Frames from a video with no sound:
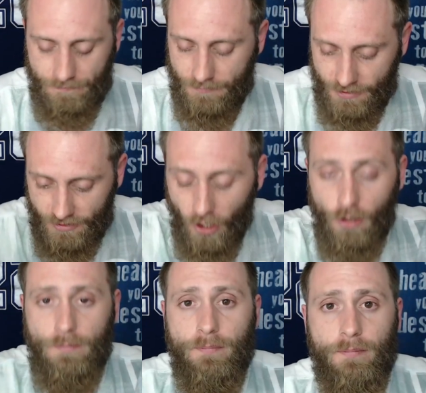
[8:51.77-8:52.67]

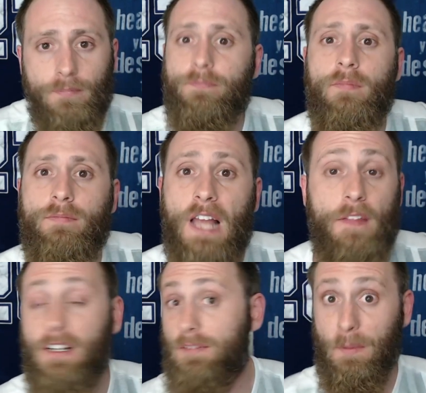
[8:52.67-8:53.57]
So, now
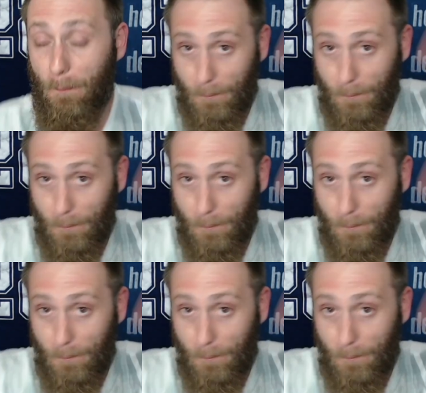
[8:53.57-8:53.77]
that it's been